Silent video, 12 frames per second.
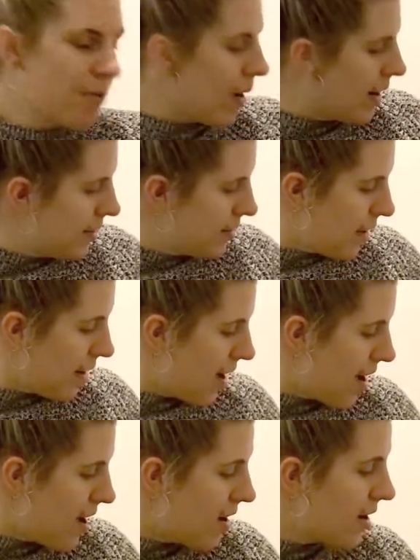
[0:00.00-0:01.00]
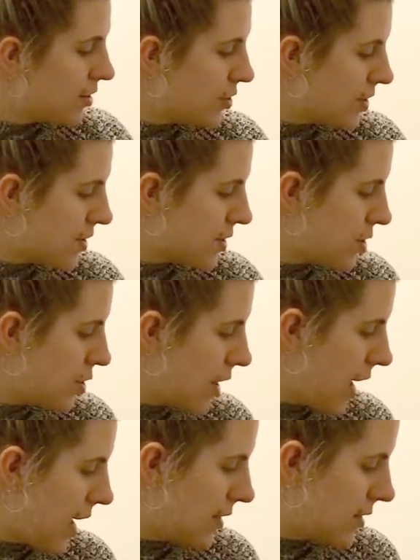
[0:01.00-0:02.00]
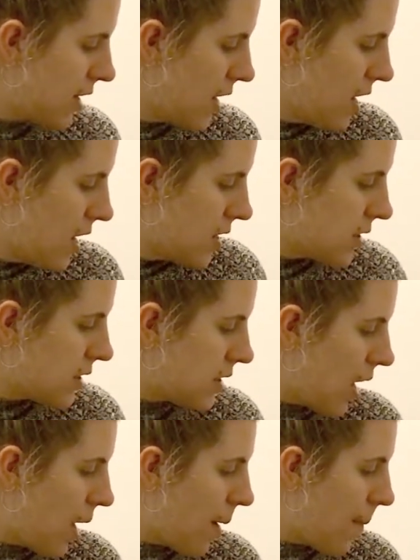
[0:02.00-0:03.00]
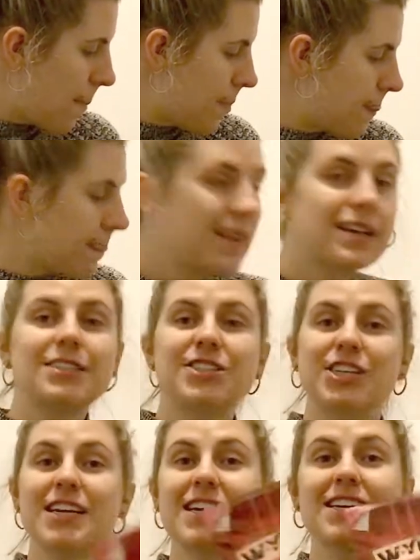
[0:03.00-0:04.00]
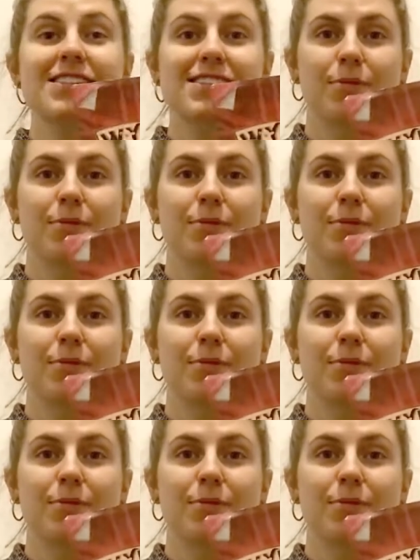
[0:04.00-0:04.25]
Why did I do that? Just to get some cheese.